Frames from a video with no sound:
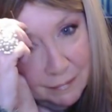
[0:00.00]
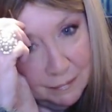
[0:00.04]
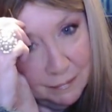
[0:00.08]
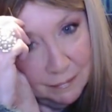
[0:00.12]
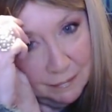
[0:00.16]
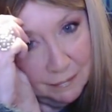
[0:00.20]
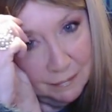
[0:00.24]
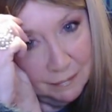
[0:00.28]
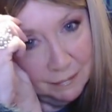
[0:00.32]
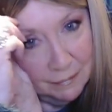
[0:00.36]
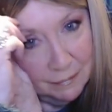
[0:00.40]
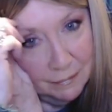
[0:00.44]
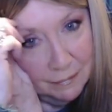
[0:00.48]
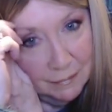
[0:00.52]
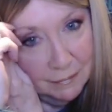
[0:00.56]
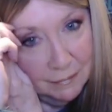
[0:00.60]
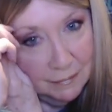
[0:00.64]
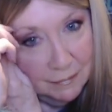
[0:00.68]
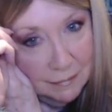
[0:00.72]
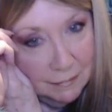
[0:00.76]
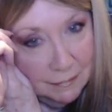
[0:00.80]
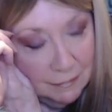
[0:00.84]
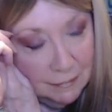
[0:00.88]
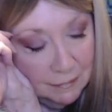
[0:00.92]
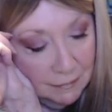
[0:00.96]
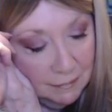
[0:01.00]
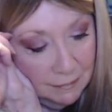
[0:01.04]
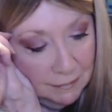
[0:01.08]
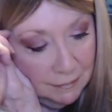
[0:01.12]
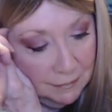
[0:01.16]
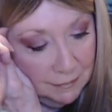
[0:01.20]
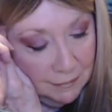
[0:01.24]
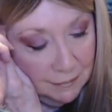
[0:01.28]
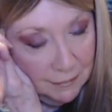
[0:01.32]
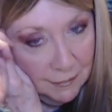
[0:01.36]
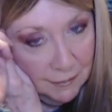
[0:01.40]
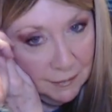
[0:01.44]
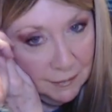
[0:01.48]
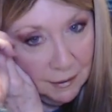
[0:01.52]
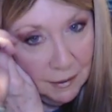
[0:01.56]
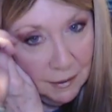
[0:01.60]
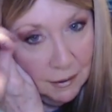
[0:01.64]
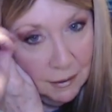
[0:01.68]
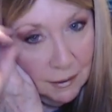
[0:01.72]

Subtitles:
Nothing is said.